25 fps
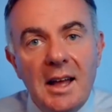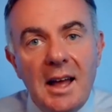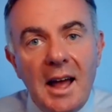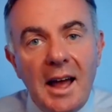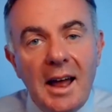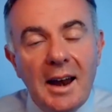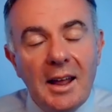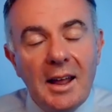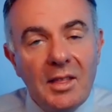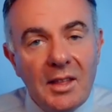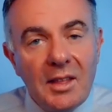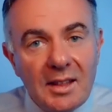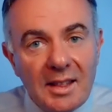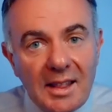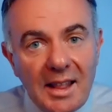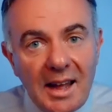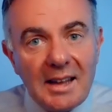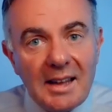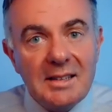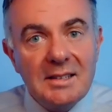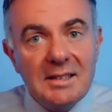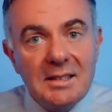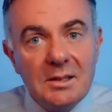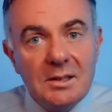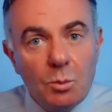And I think
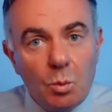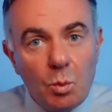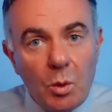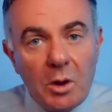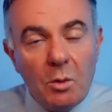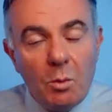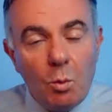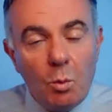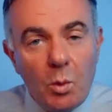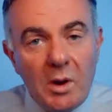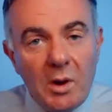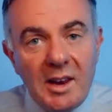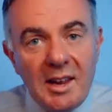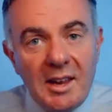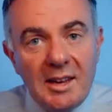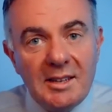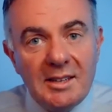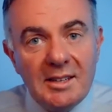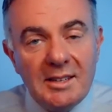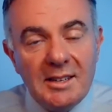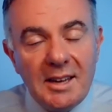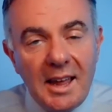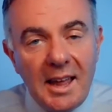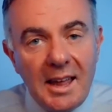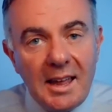that's, we need
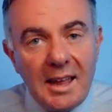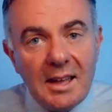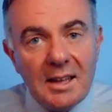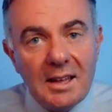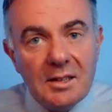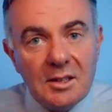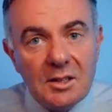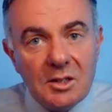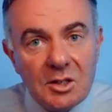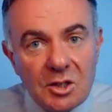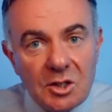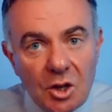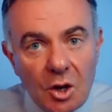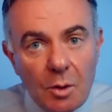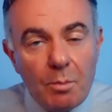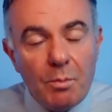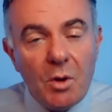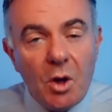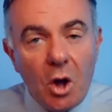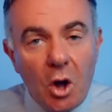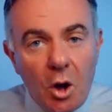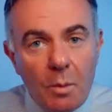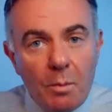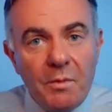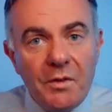to take some
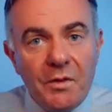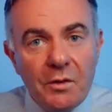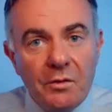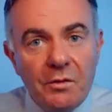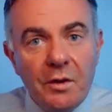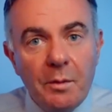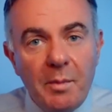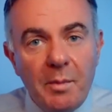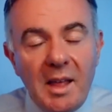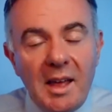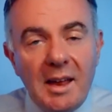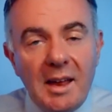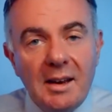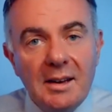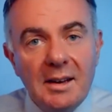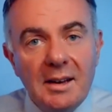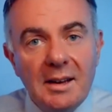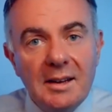comfort from that